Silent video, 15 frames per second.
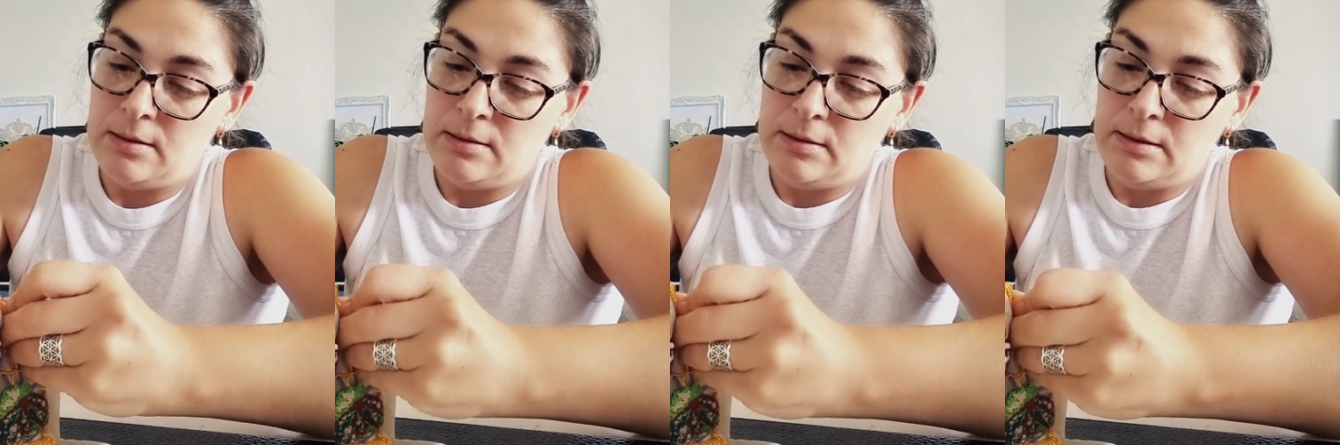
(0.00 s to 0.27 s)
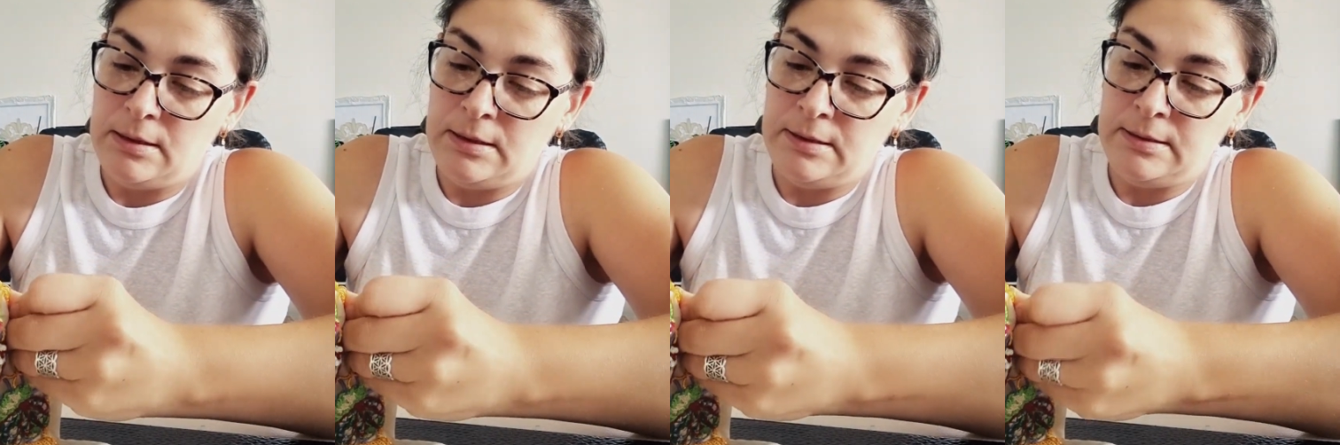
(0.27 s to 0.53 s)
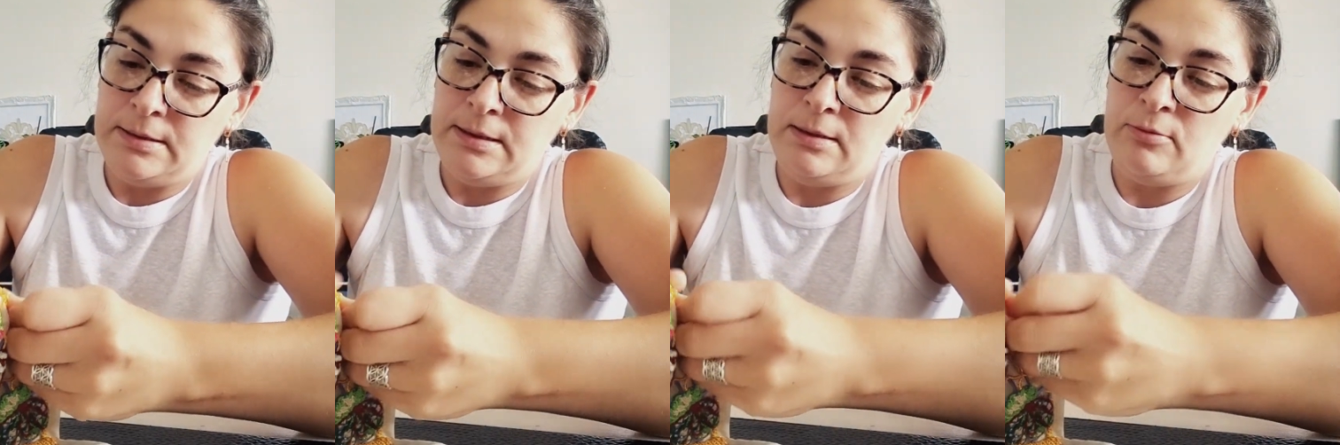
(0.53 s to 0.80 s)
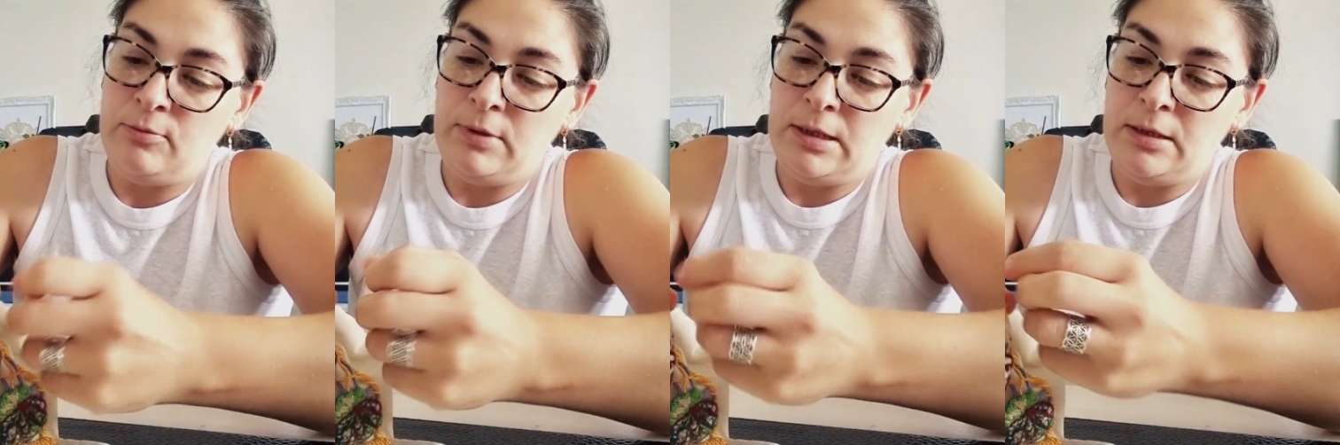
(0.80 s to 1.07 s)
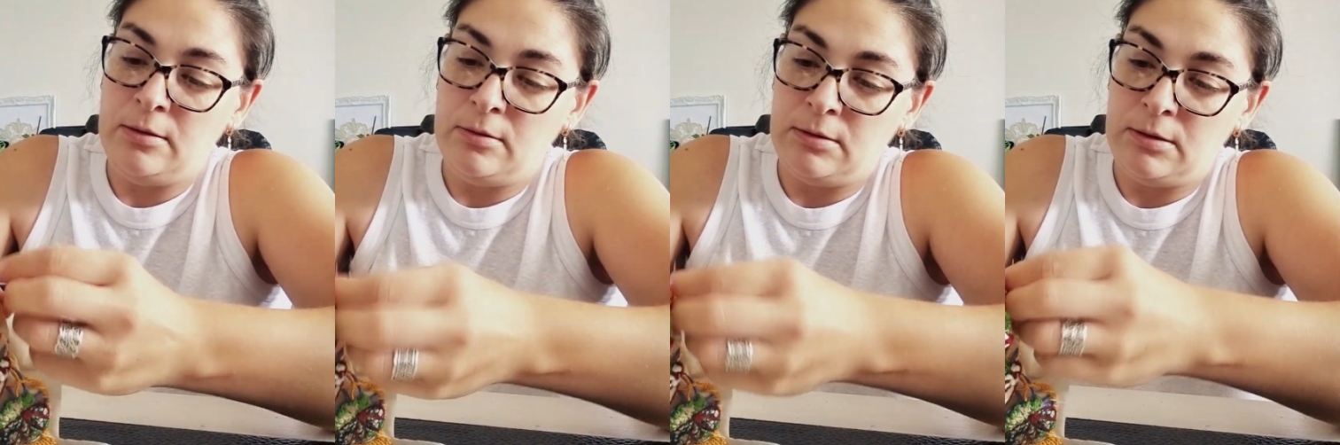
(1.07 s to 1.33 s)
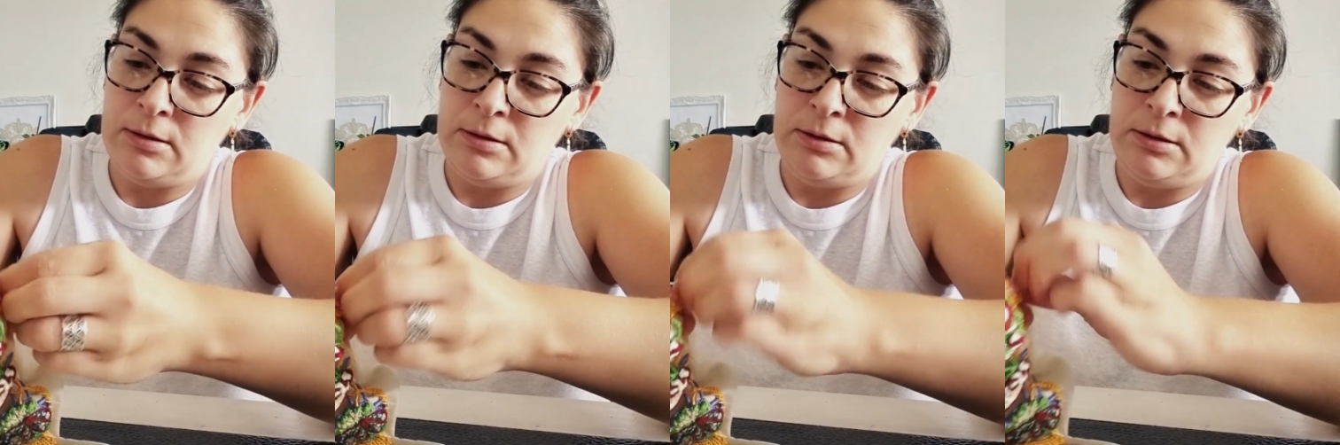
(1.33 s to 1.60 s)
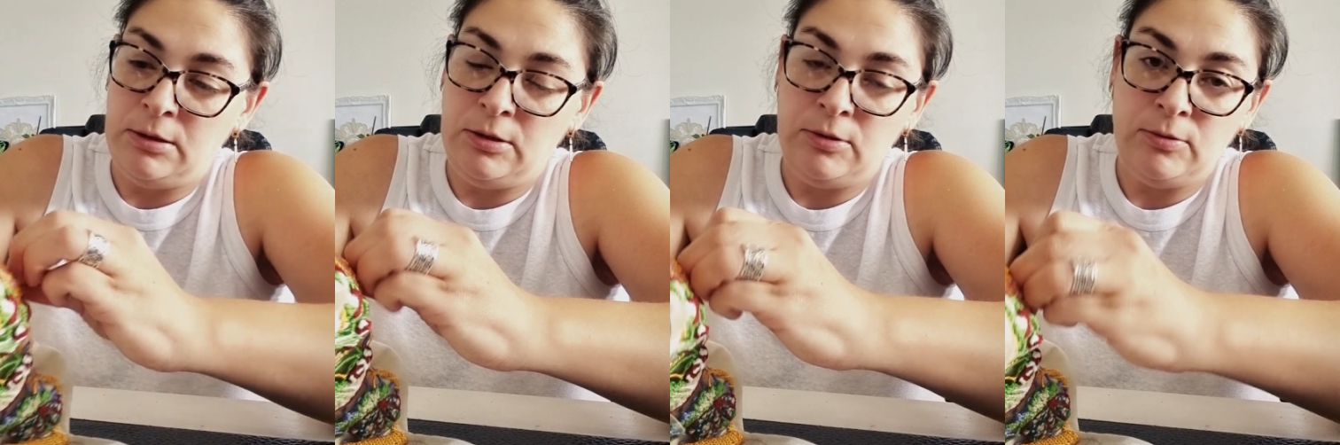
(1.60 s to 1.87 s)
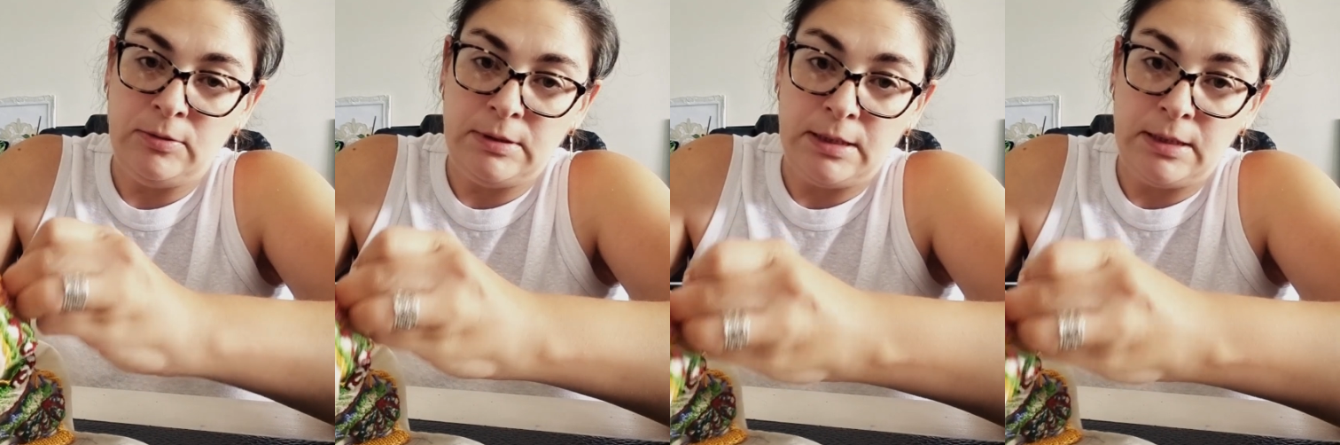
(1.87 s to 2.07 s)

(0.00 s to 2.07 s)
Easy, we're gonna use